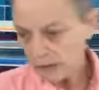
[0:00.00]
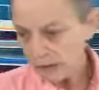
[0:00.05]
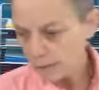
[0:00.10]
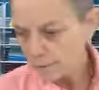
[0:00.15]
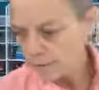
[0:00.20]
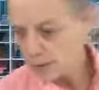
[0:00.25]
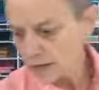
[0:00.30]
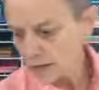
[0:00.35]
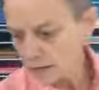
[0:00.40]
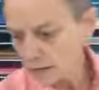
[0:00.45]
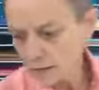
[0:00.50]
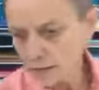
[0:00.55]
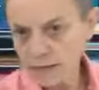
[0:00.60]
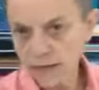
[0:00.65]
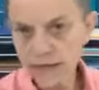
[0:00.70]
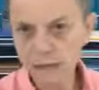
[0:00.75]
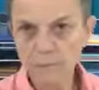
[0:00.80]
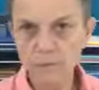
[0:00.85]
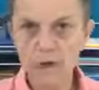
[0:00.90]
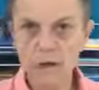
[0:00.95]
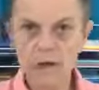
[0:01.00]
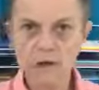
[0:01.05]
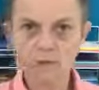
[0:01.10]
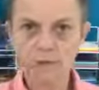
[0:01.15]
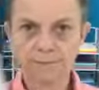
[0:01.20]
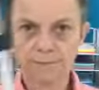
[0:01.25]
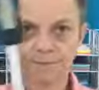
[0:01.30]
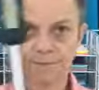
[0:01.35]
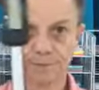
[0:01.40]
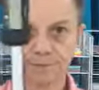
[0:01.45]
Amazon, $10.
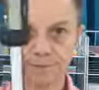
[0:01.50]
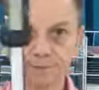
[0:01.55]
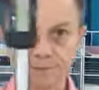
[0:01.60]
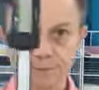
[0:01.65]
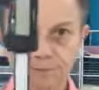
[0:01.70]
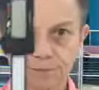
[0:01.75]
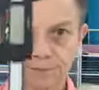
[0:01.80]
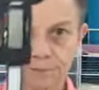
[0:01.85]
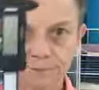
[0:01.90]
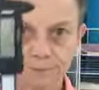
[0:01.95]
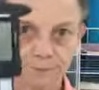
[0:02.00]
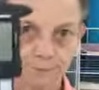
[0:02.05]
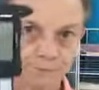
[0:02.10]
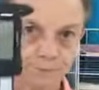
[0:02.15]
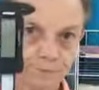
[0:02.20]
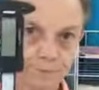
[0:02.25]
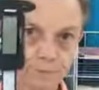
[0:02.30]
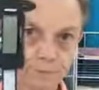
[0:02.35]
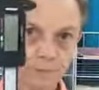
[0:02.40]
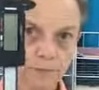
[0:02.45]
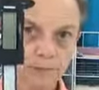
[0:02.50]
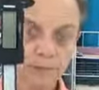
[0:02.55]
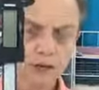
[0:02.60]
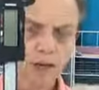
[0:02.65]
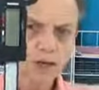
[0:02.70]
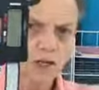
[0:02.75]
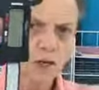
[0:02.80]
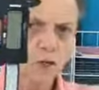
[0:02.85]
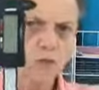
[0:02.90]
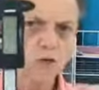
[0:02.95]

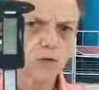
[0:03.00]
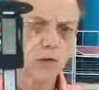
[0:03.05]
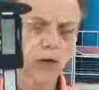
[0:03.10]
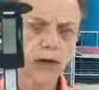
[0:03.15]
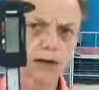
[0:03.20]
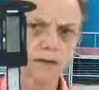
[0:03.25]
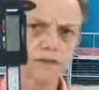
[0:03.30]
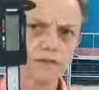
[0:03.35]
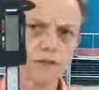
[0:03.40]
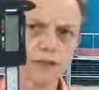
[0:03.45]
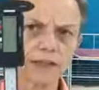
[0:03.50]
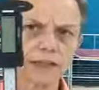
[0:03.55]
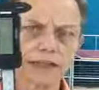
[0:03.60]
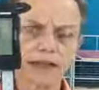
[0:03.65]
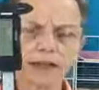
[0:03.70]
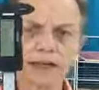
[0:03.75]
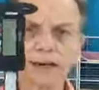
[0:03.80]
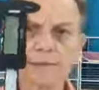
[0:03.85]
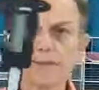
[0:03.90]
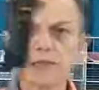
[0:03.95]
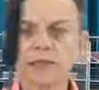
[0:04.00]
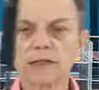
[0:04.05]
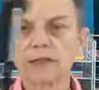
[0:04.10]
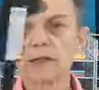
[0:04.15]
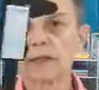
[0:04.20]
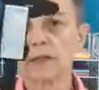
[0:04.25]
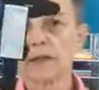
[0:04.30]
Gosh, I wish we got affiliate on Amazon.